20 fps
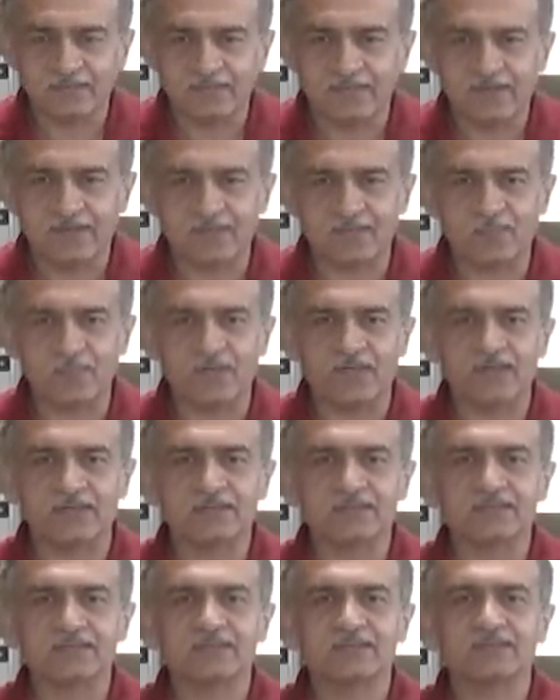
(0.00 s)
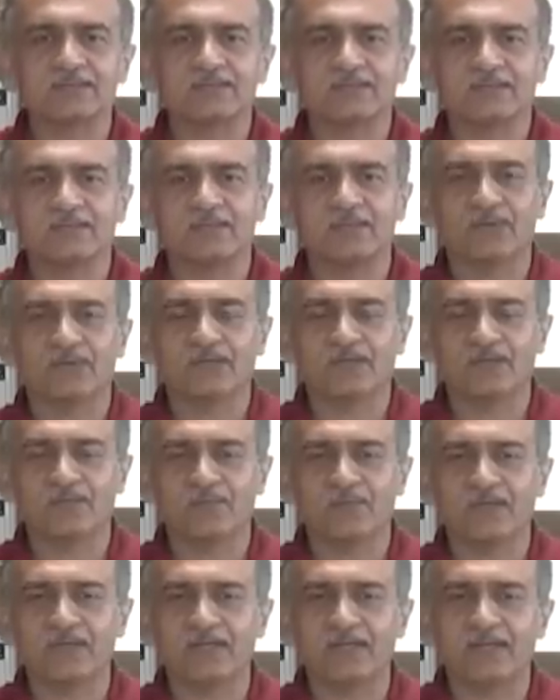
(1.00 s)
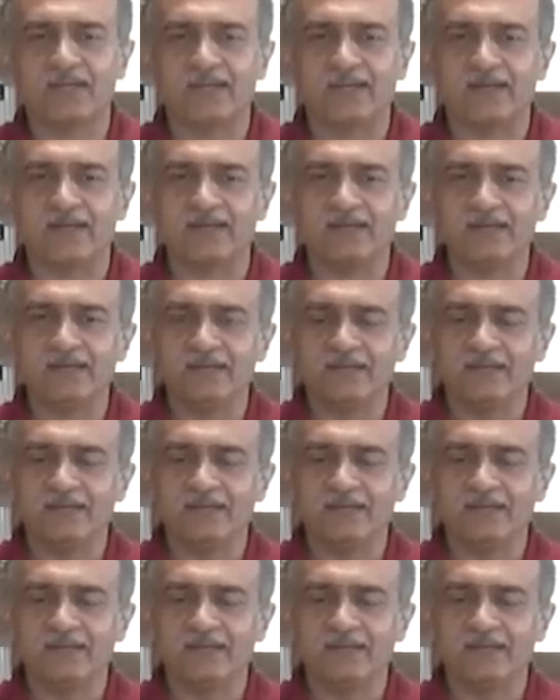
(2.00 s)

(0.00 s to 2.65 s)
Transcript: hutments on government land,